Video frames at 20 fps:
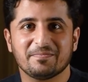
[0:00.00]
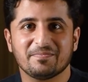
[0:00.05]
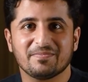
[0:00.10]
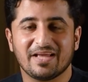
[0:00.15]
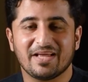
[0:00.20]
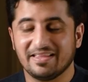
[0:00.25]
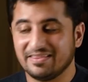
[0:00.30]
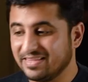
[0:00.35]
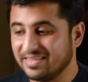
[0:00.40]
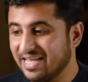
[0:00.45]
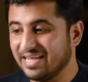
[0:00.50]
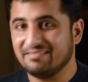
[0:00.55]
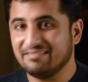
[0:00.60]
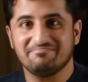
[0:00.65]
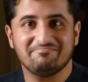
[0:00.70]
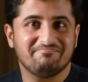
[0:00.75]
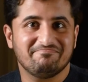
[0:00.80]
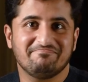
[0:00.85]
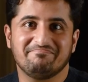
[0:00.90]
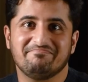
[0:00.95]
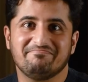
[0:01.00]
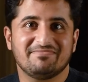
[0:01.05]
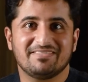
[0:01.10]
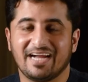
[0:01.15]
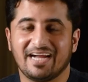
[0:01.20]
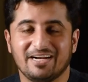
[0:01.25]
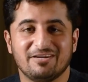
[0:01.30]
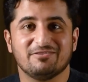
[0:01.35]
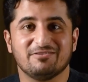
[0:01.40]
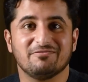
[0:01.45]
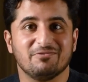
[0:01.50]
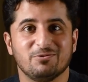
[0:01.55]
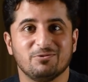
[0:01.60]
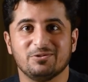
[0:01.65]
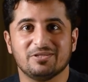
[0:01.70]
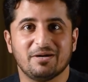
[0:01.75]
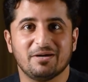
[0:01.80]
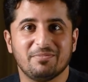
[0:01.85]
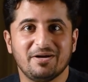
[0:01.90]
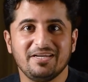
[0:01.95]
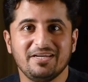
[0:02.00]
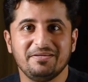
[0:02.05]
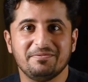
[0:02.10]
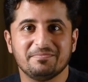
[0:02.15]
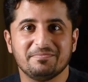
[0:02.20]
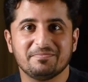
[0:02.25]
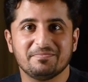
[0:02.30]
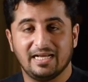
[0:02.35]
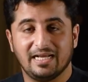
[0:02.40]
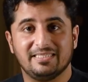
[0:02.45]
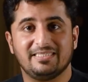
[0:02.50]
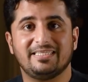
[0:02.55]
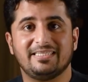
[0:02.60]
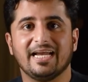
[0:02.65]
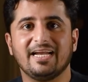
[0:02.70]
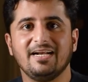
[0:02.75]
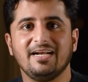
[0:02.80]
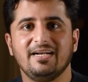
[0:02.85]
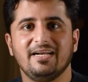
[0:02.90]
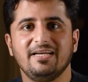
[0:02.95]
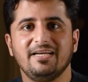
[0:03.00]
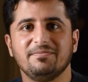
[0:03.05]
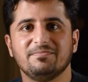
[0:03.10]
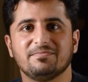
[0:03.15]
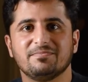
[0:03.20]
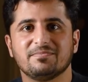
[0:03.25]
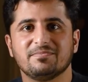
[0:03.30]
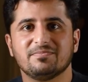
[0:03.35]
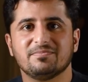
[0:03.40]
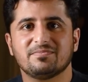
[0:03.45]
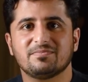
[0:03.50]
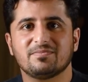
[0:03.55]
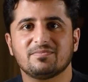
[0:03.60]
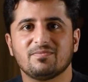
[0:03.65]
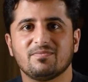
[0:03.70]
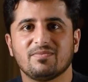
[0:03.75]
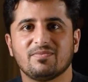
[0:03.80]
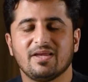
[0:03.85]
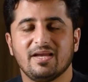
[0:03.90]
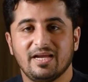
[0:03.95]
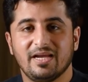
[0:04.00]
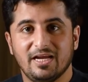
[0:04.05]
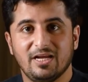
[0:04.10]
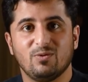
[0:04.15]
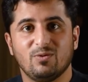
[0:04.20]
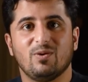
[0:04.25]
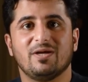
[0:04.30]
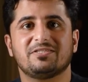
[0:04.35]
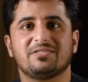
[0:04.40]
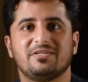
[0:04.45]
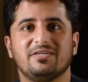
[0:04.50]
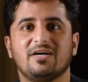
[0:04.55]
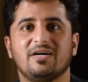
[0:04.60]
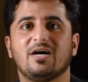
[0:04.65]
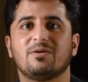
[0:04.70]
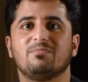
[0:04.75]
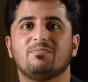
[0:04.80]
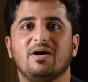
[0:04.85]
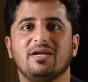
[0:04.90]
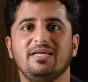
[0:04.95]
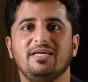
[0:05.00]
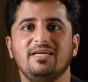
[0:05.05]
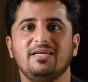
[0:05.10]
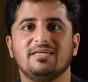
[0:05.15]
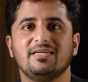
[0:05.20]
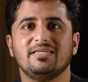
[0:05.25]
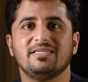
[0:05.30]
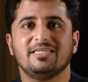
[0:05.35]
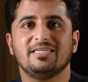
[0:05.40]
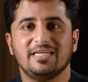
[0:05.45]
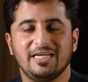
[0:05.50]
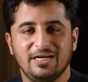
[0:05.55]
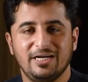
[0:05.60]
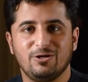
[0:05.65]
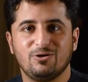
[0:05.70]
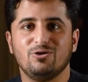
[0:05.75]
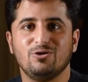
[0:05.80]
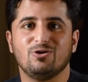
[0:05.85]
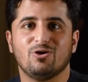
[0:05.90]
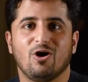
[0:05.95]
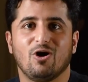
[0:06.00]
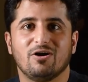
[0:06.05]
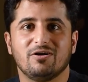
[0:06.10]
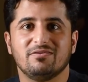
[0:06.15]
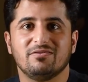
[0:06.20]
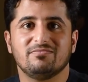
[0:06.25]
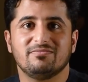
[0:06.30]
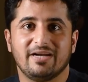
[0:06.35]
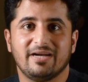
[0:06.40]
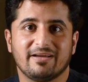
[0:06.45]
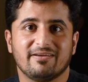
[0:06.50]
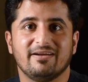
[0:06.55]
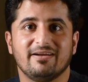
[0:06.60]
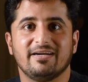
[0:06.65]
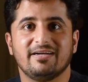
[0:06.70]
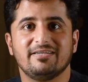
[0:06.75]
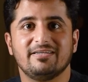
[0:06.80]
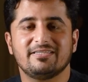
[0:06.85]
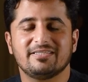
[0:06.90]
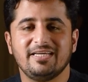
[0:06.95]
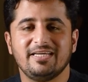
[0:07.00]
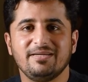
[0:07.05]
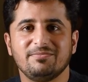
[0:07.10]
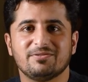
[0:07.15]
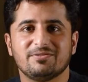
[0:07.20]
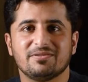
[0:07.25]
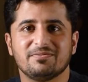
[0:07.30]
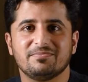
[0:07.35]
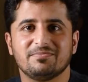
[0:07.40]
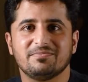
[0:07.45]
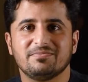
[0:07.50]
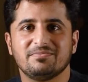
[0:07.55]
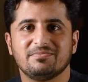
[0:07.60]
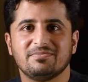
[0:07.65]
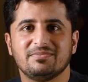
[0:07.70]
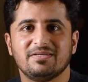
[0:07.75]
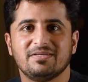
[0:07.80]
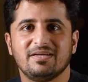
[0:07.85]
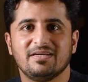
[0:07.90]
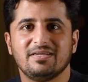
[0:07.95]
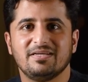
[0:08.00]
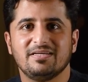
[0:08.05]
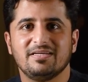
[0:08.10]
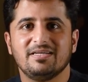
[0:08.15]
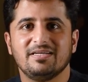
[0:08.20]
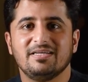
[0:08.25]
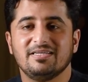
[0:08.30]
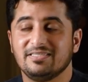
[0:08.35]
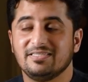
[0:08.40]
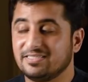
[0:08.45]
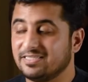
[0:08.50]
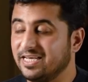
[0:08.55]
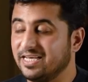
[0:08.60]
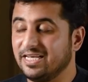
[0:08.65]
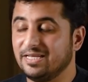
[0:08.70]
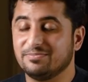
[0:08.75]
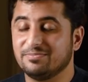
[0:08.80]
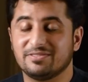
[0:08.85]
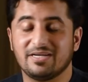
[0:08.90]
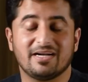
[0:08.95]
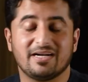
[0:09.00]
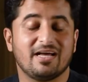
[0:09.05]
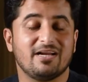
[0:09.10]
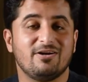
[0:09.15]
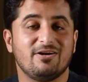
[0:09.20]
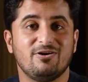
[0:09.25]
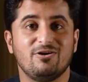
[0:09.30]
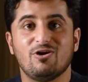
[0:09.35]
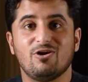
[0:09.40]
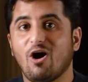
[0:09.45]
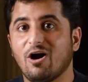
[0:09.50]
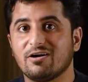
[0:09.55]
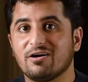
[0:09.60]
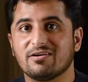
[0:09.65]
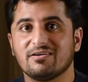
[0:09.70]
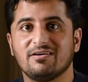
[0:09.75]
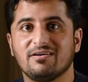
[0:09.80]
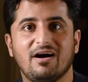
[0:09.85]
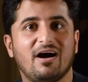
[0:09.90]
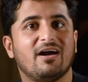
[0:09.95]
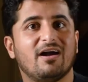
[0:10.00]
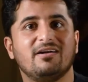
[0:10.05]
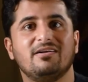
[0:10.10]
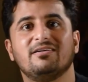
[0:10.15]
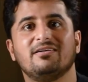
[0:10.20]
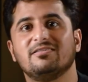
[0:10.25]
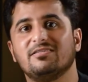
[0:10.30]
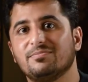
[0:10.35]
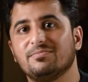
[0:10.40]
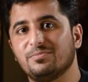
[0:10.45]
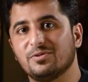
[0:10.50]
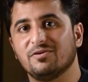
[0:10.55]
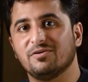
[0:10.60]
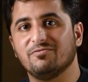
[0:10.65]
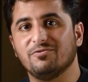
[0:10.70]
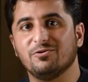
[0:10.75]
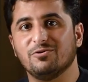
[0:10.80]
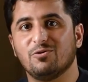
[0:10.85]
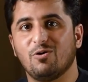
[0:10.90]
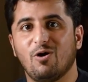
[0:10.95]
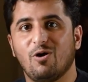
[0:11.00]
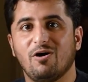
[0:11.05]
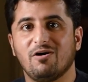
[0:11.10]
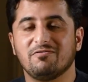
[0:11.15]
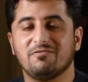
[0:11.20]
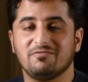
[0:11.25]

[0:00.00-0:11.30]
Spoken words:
and then kind of lose our money. And secondly, investing our money into non-regulated schemes. Schemes that are not under the purview of